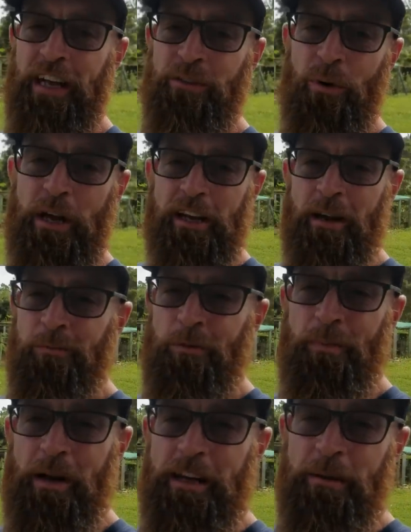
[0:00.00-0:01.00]
I'd wake up
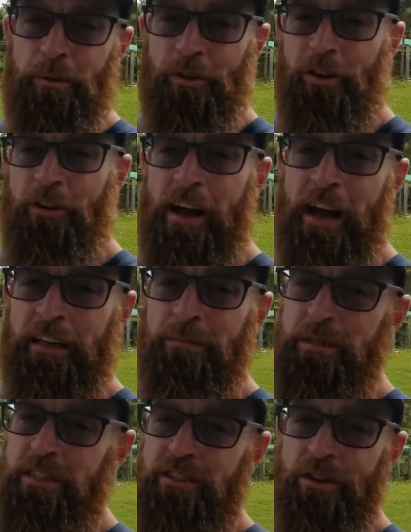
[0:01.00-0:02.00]
with my hip on the ground.
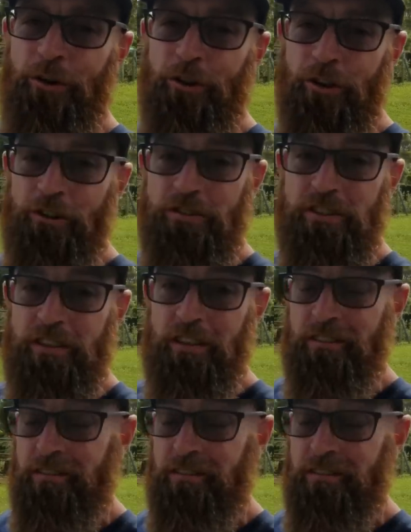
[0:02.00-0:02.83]
It'd be so close to,